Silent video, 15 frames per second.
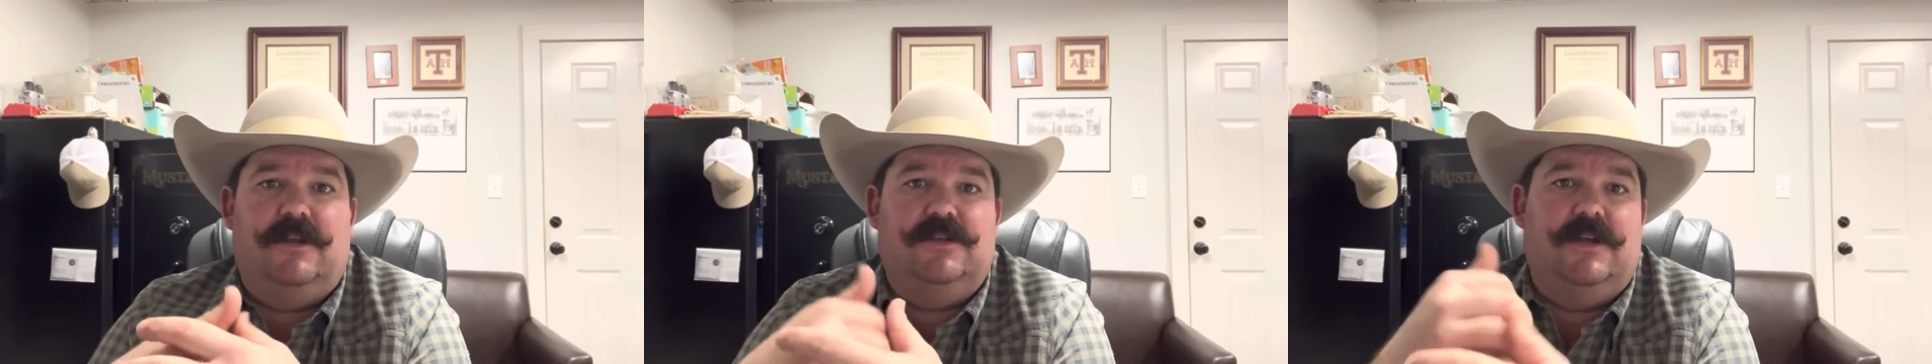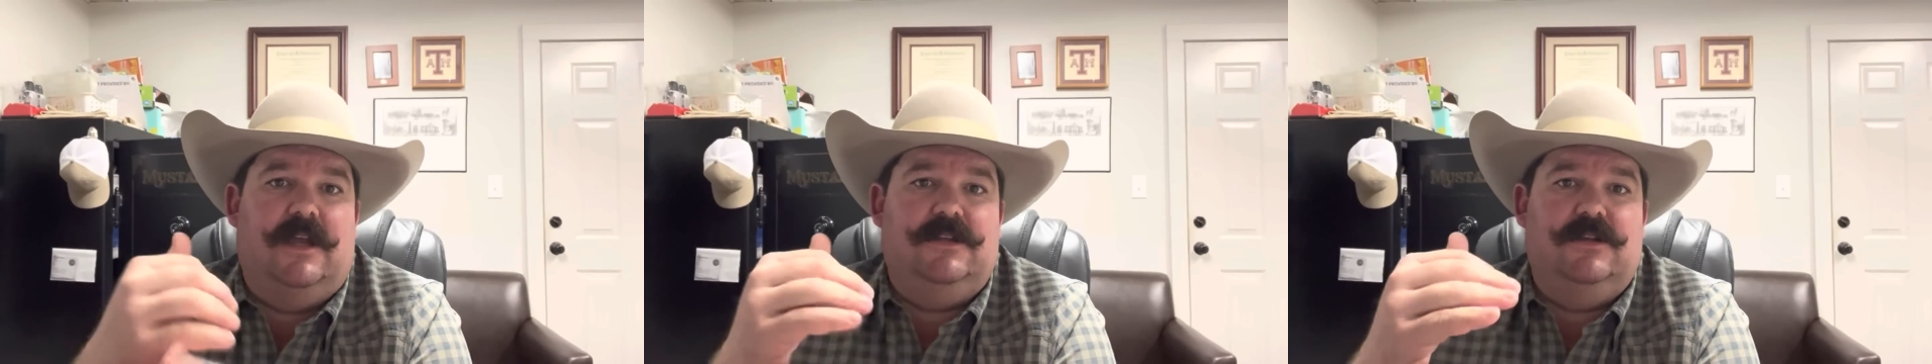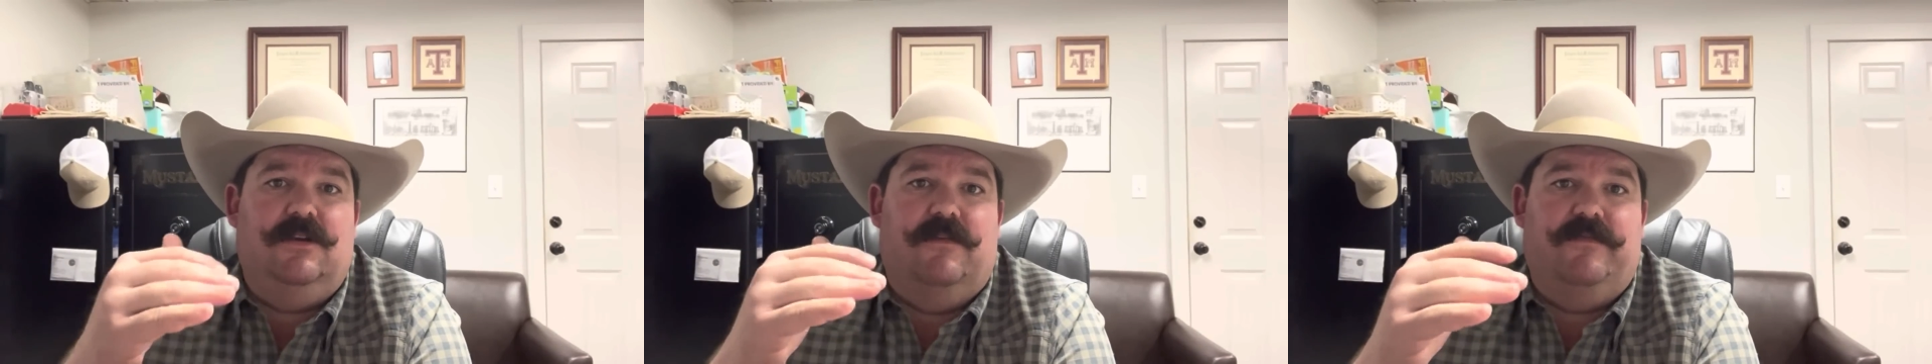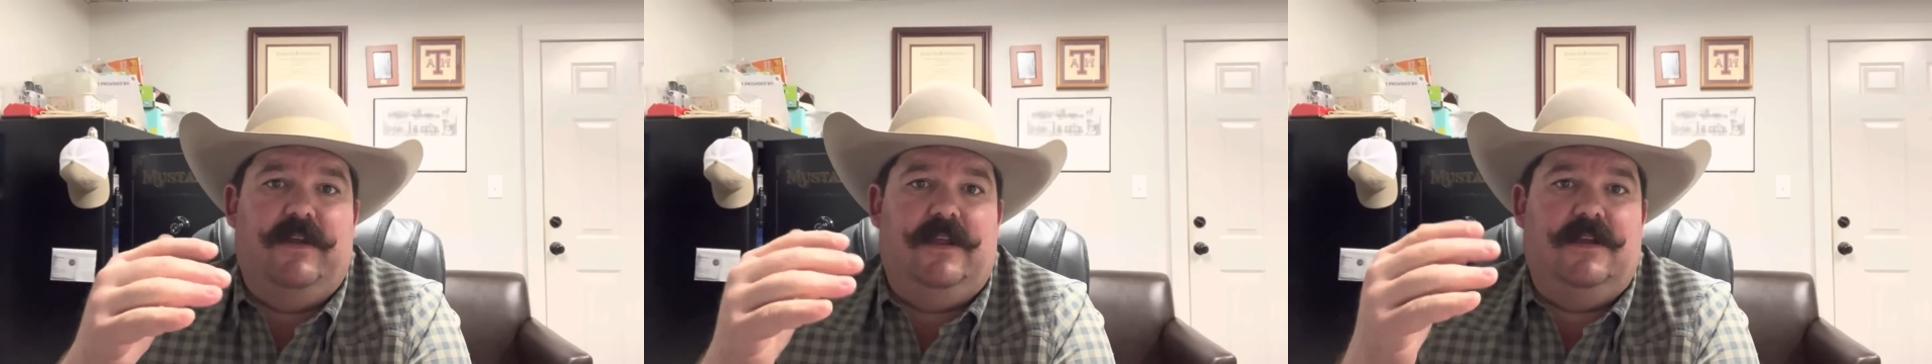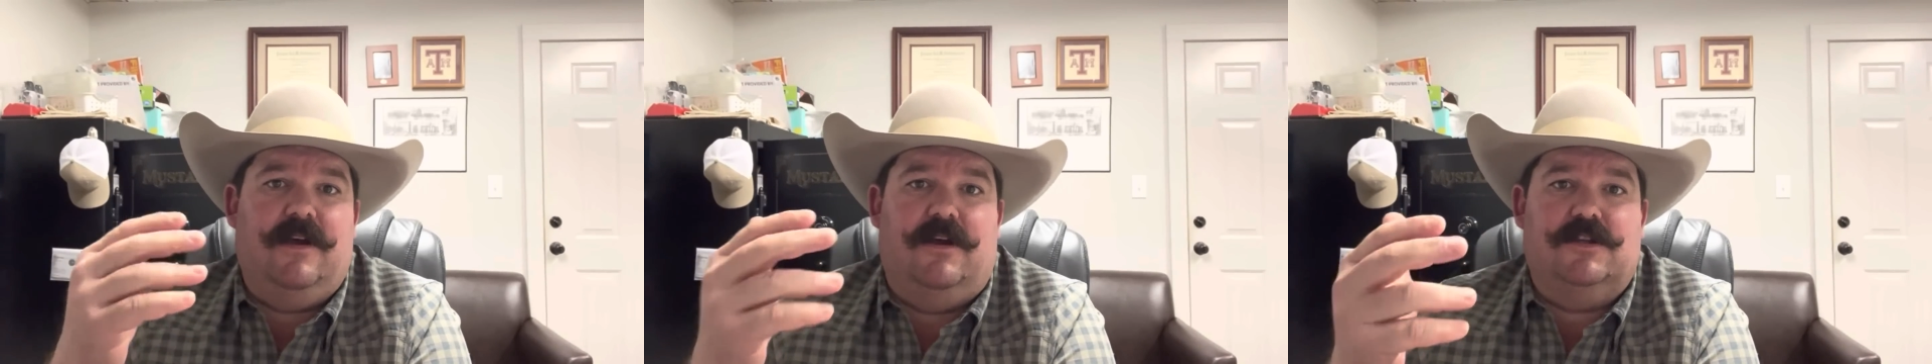changing your
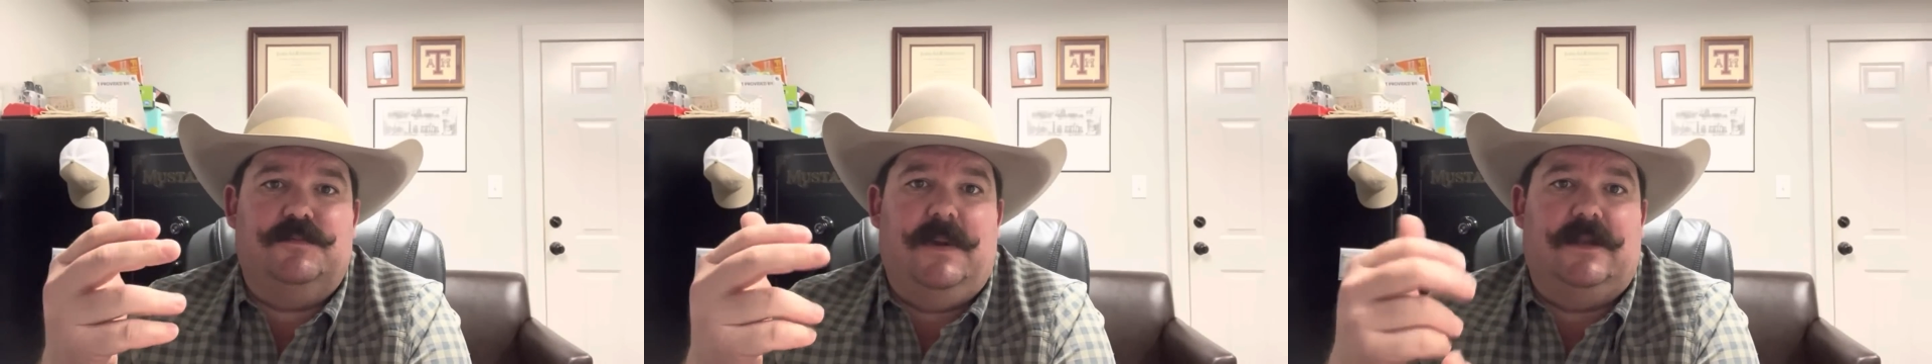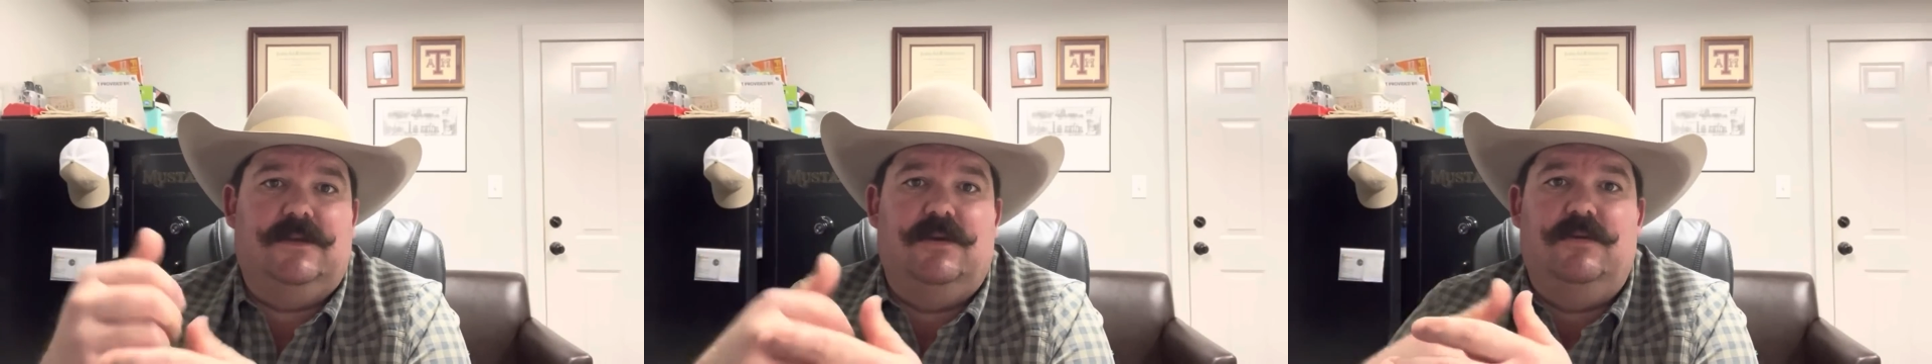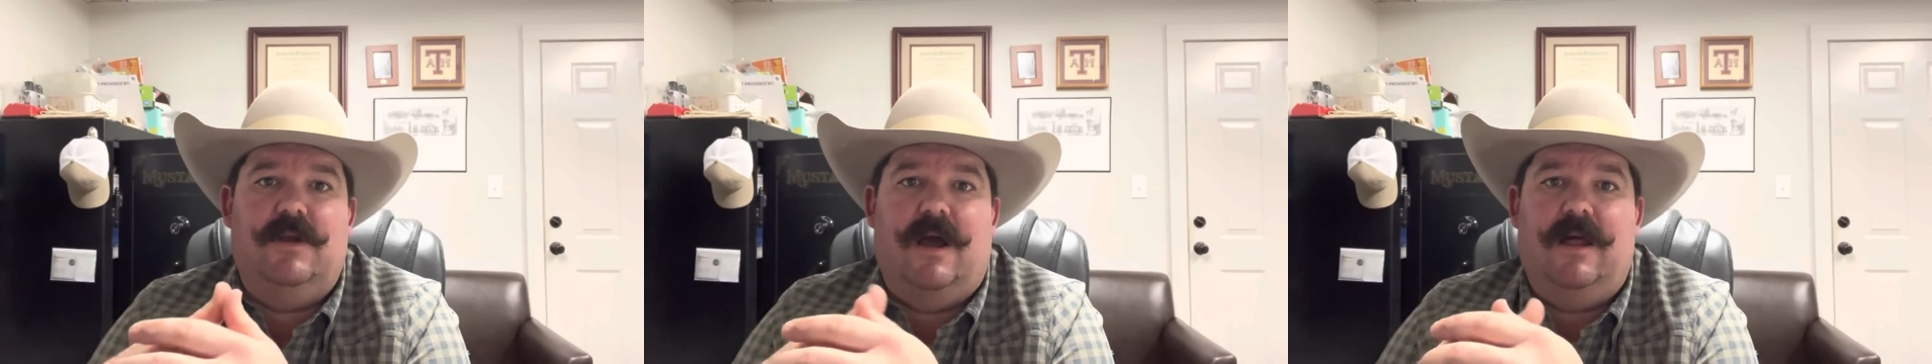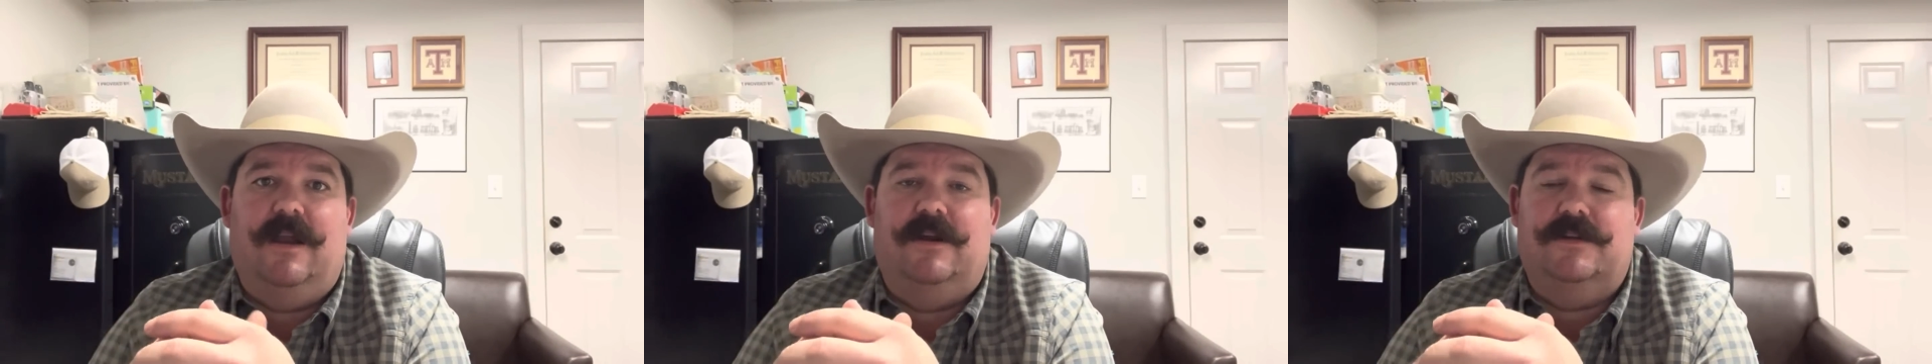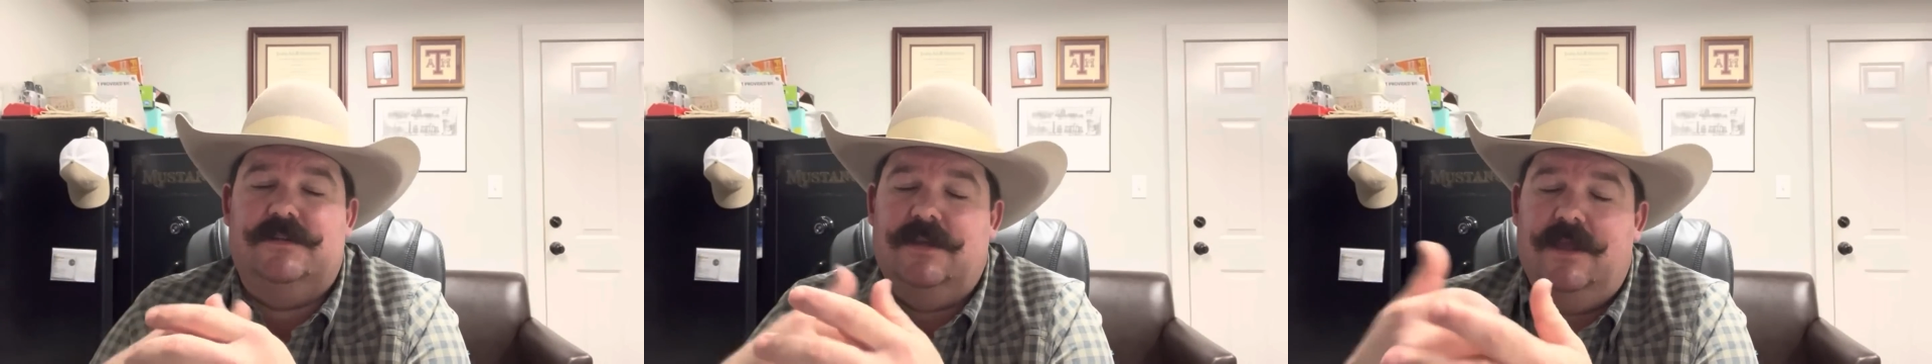feed cost by
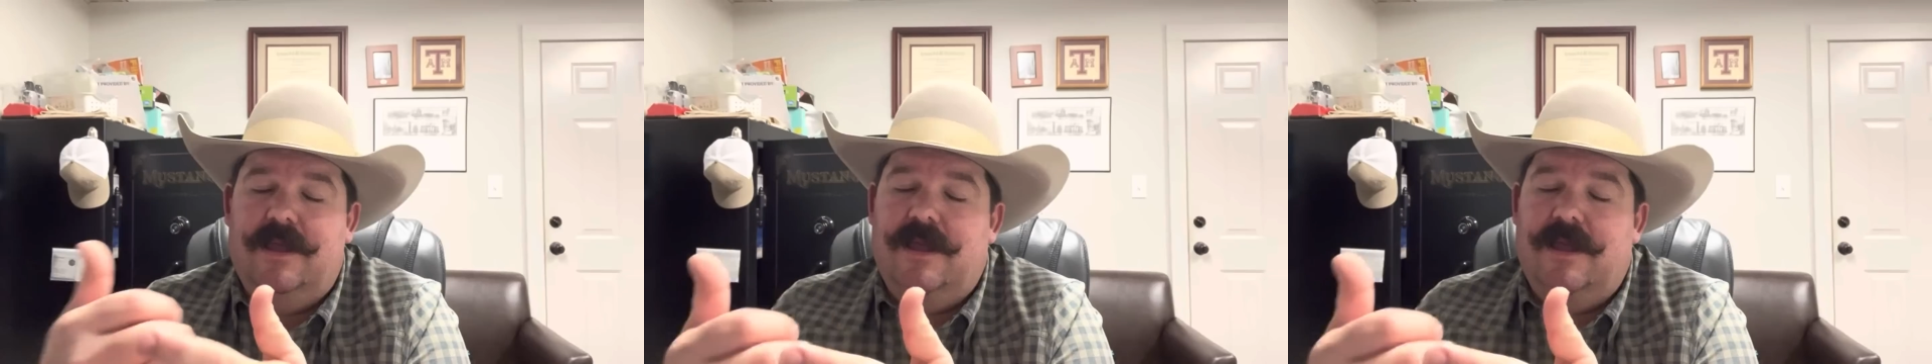$2,